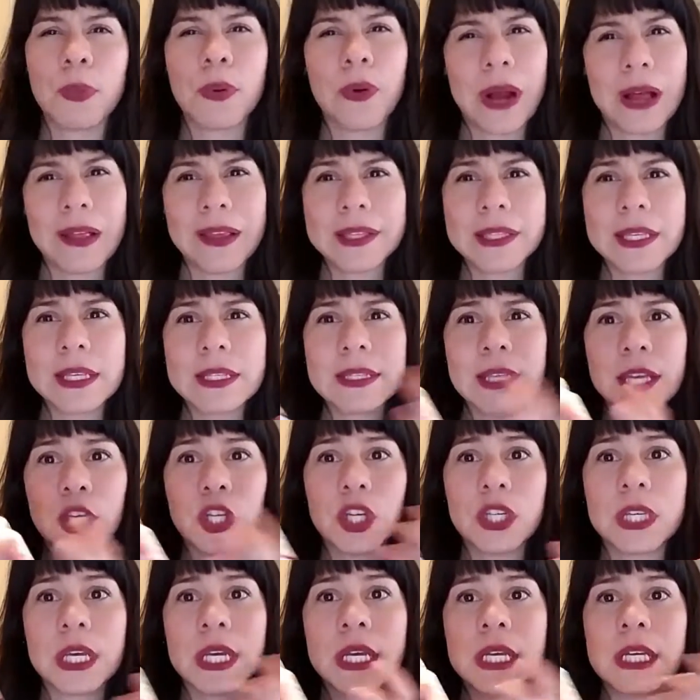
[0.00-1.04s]
paralysis,
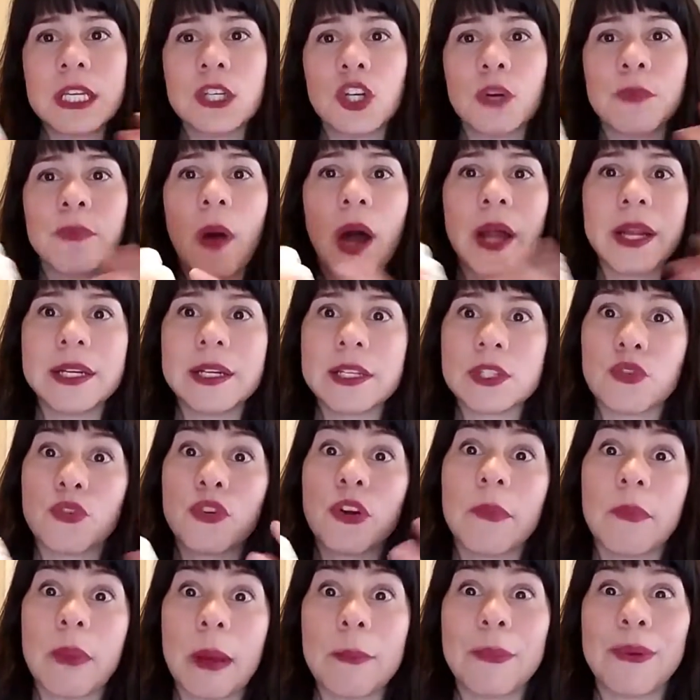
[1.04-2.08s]
like your body doesn't
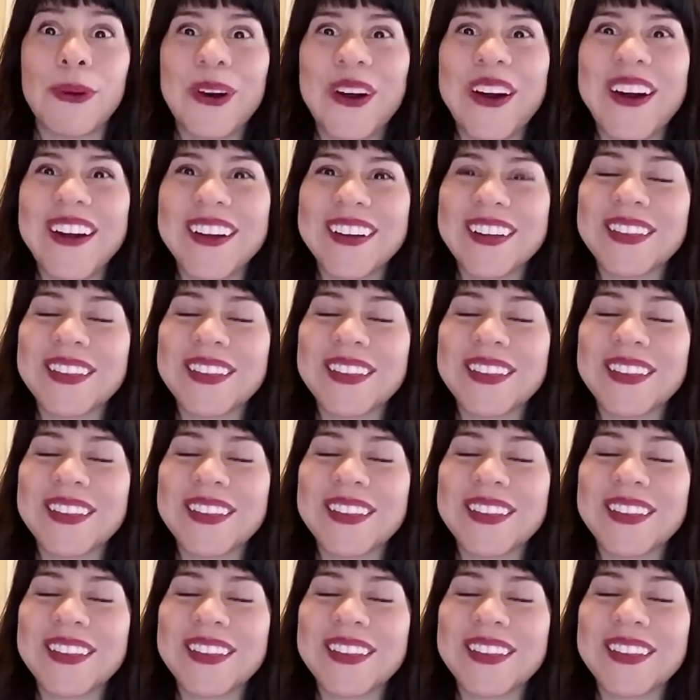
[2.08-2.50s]
remember